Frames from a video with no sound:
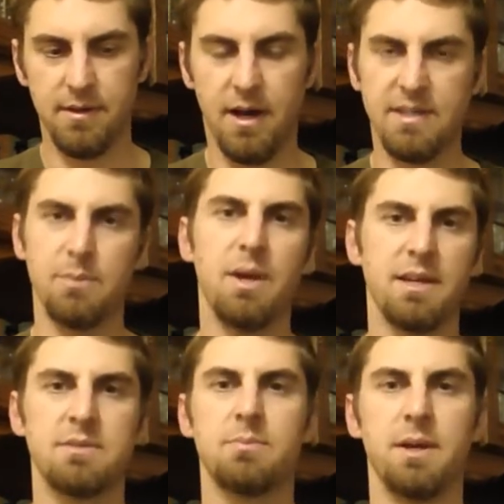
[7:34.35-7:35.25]
awesome
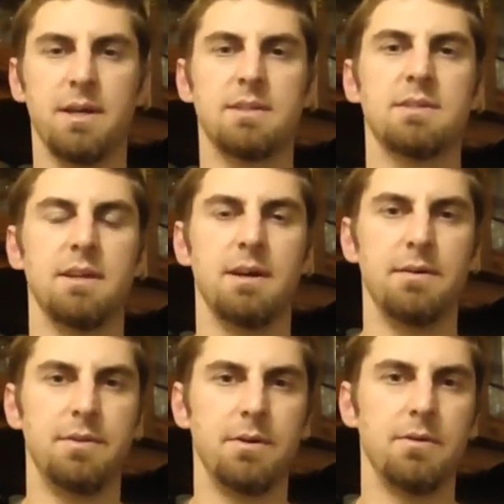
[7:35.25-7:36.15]
aspects
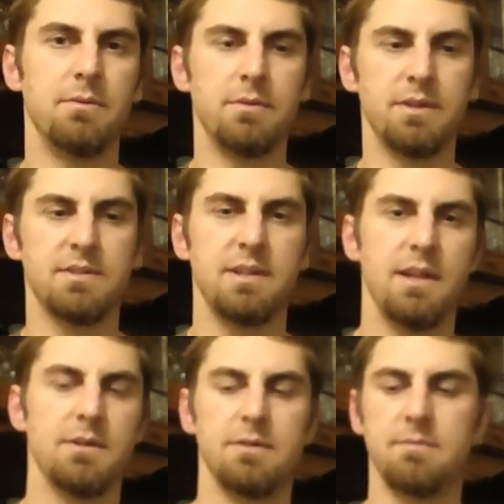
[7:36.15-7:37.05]
of the the
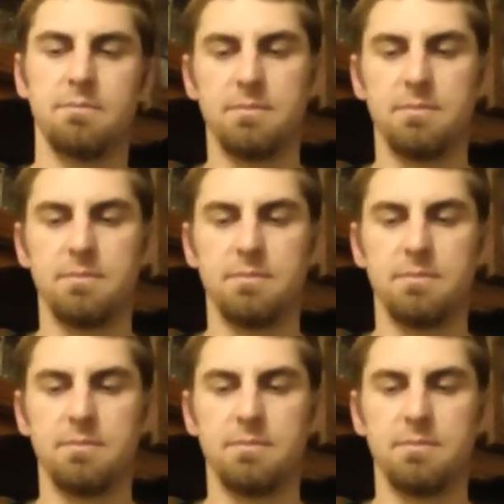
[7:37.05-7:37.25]
standard